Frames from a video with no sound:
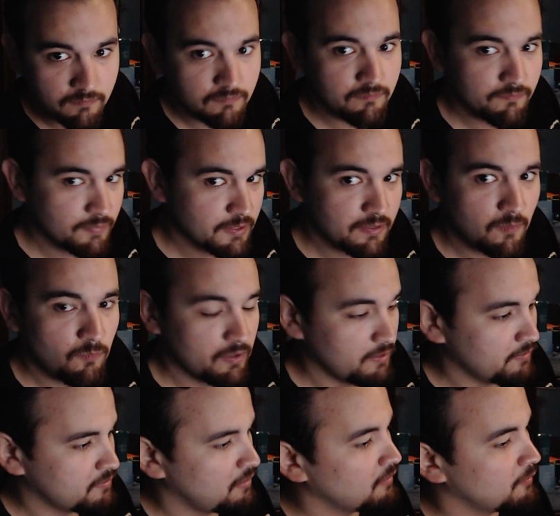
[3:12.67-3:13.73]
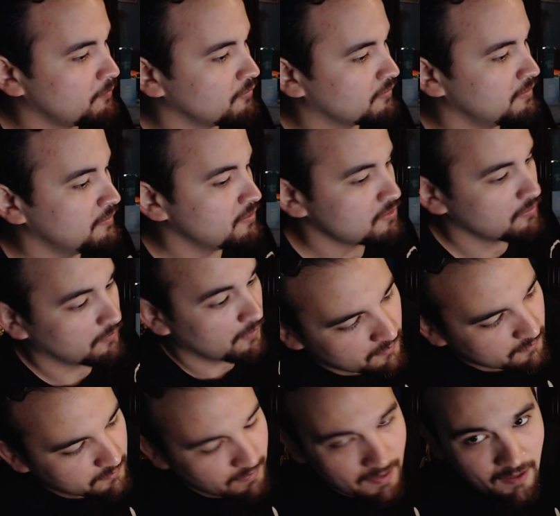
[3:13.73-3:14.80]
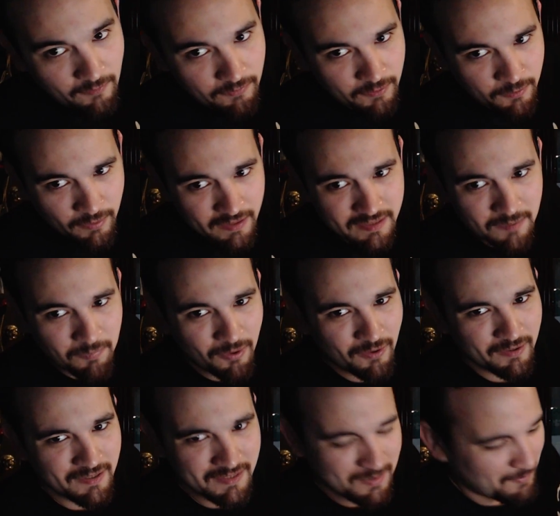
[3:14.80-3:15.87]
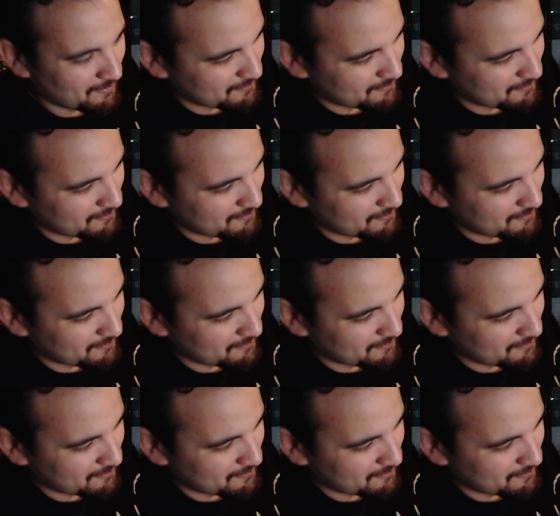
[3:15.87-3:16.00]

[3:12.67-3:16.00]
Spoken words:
somewhat in tolerable condition. Now, the crazy part is about this